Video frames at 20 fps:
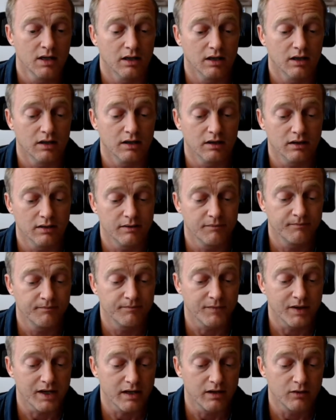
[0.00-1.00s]

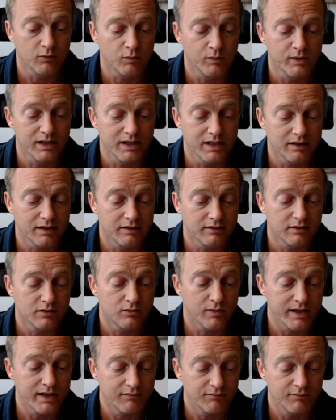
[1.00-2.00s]
Um, and we get
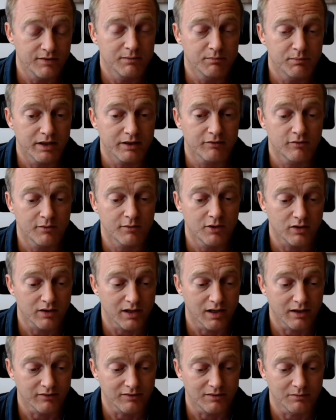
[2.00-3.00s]
great feedback from our
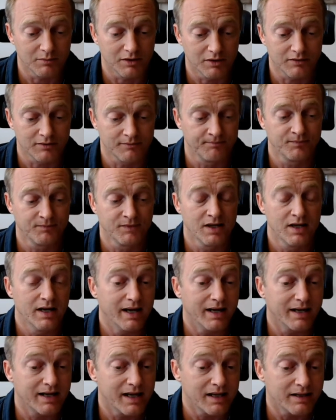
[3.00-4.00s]
customers.
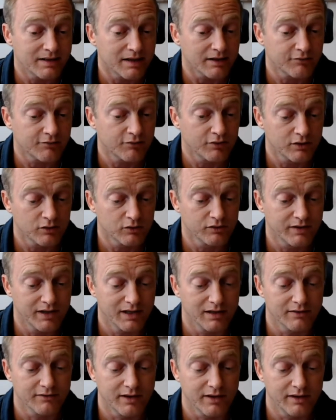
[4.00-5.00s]
Again, that's for the
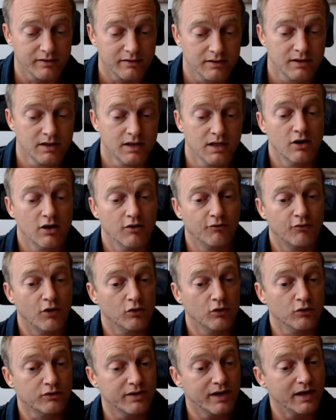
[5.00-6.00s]
hotel side. For
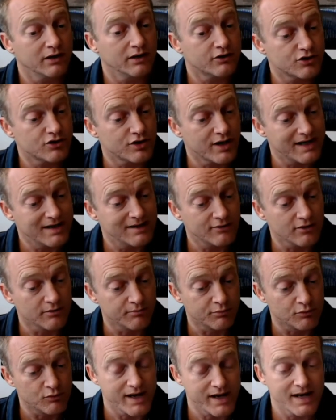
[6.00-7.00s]
hotel chains
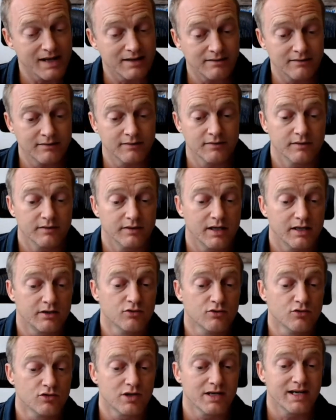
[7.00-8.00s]
or brands that
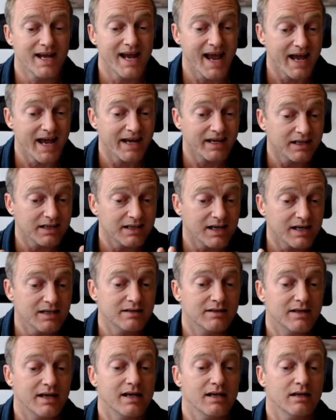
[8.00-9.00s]
usually
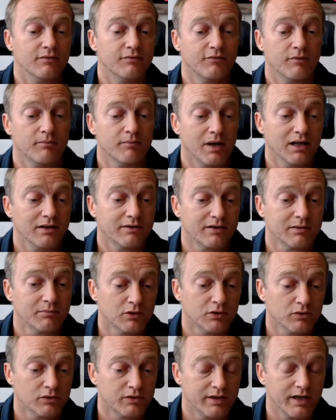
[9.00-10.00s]
aggregate data from
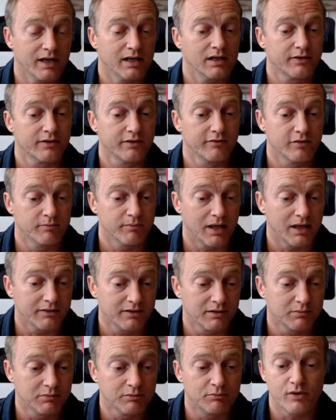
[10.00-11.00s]
multiple hotels, even
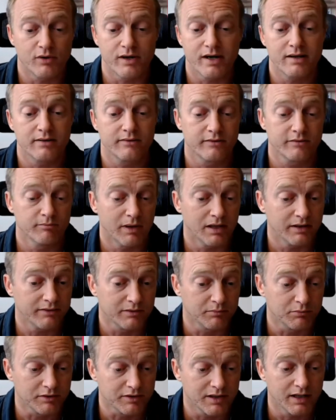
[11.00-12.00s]
multiple brands,
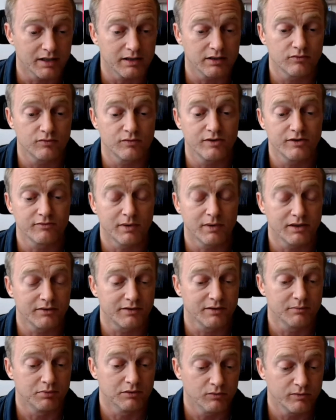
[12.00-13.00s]
multiple countries,
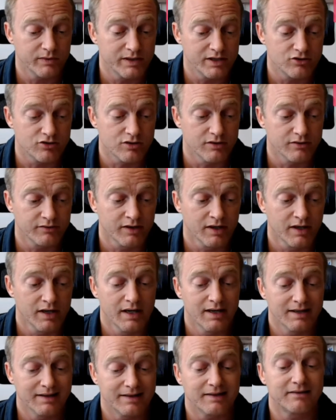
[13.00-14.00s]
multiple regions,
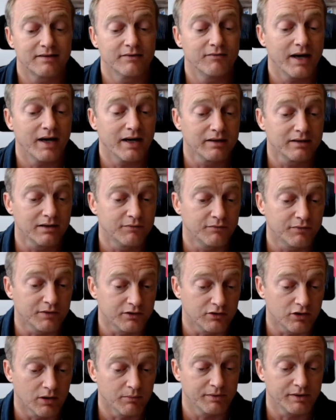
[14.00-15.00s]
that's a very
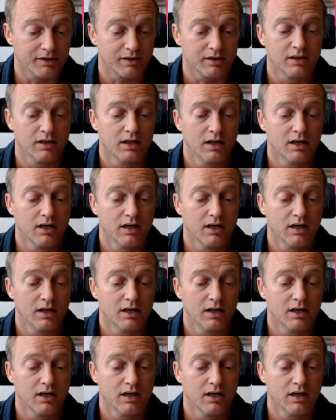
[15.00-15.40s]
different topic